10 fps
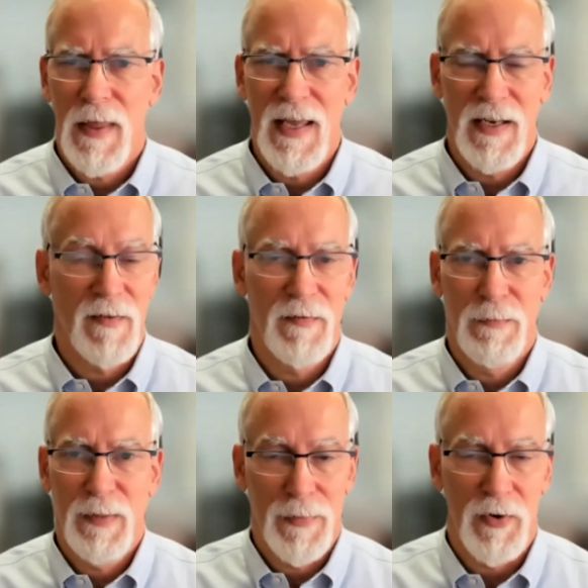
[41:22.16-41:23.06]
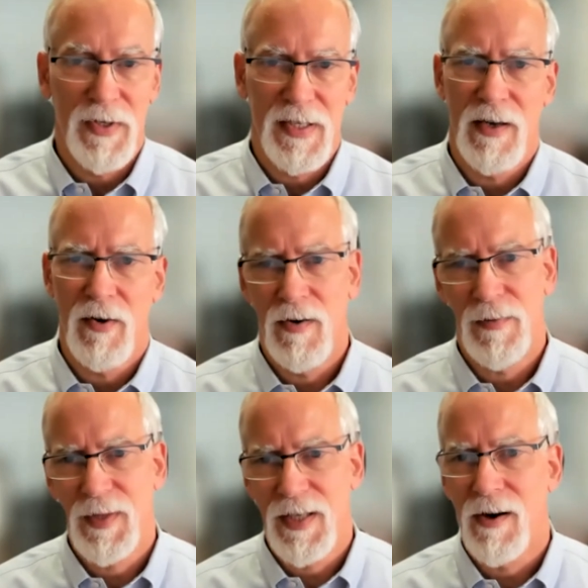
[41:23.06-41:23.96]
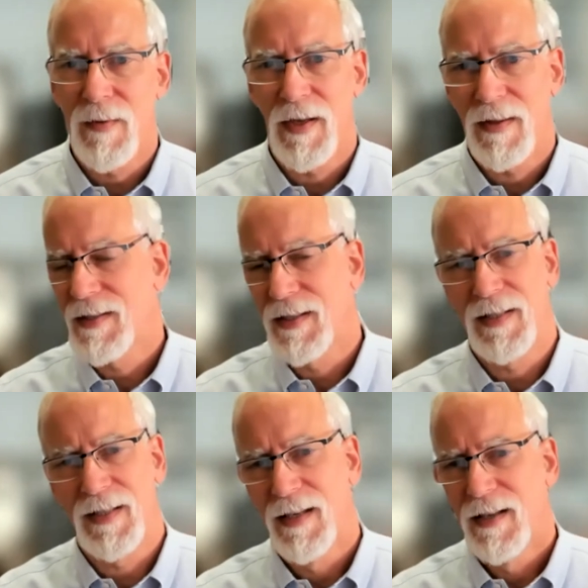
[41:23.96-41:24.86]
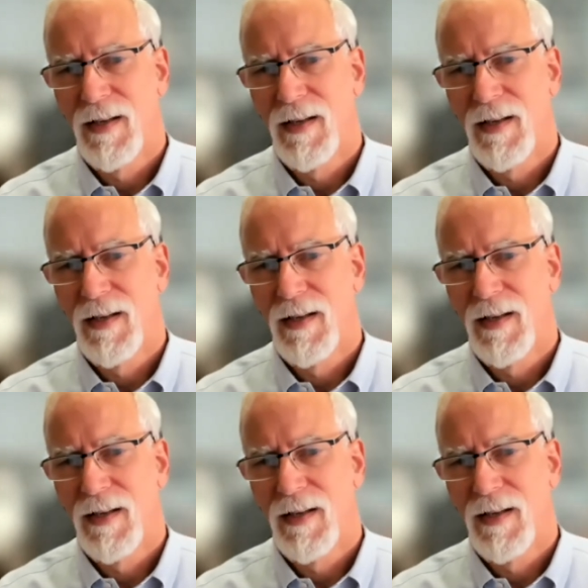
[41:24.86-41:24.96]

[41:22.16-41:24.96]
into people and say, oh, I'm sorry, but this is